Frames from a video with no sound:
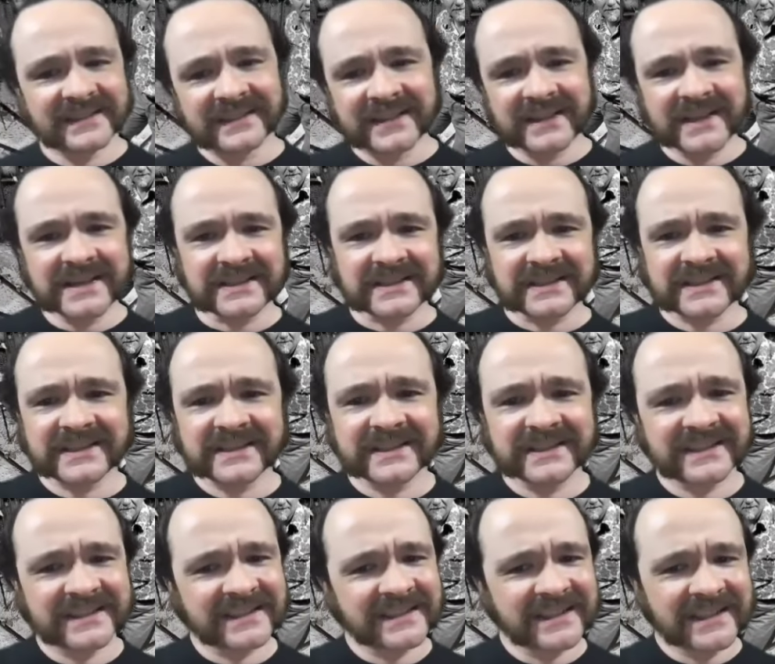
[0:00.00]
It's
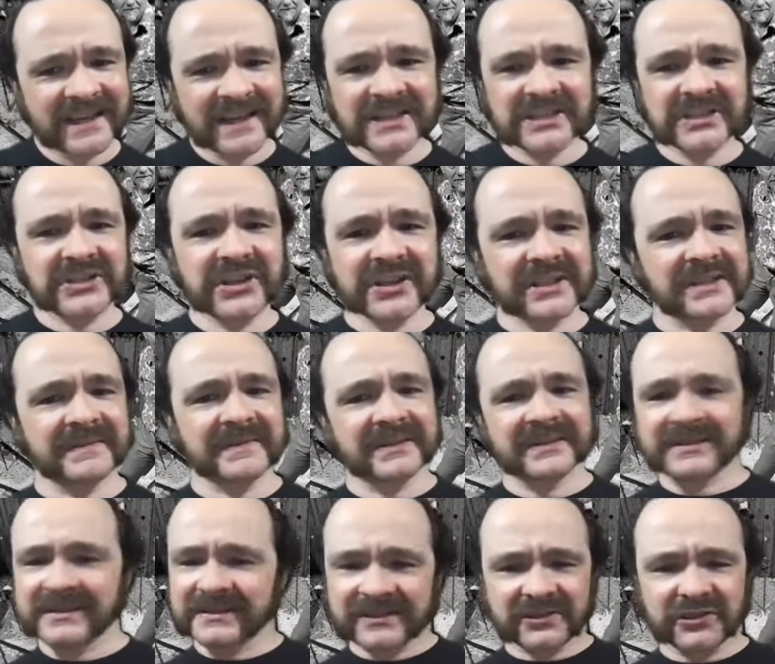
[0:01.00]
just
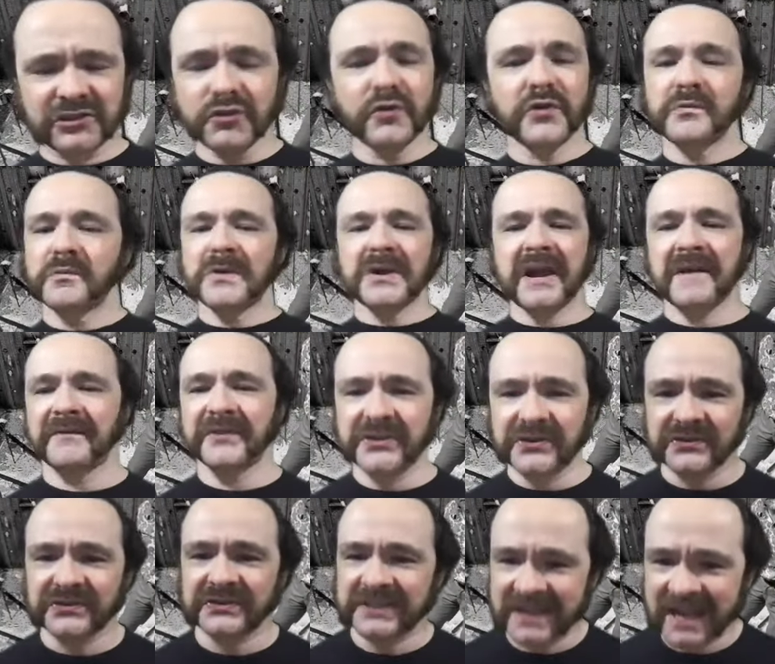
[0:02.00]
doing whatever
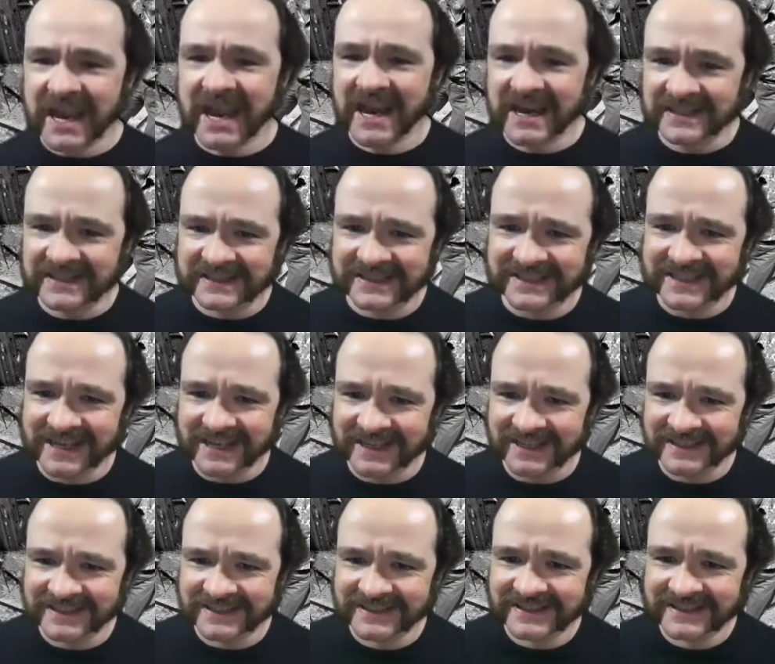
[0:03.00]
your dad
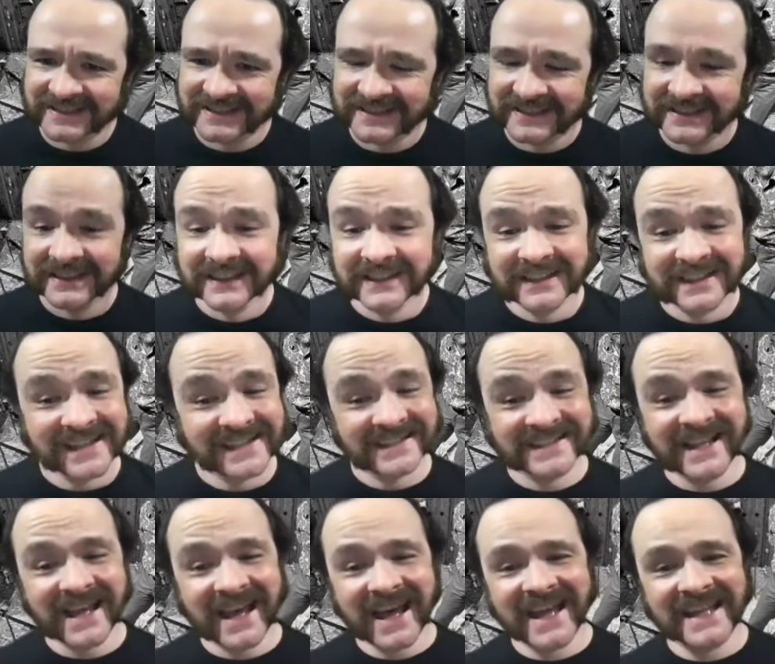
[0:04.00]
says. It's
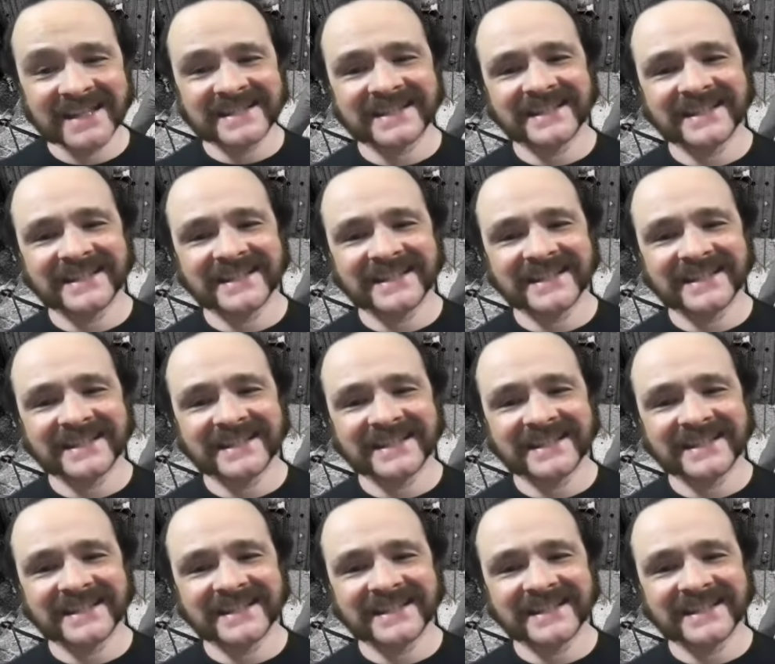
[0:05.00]
not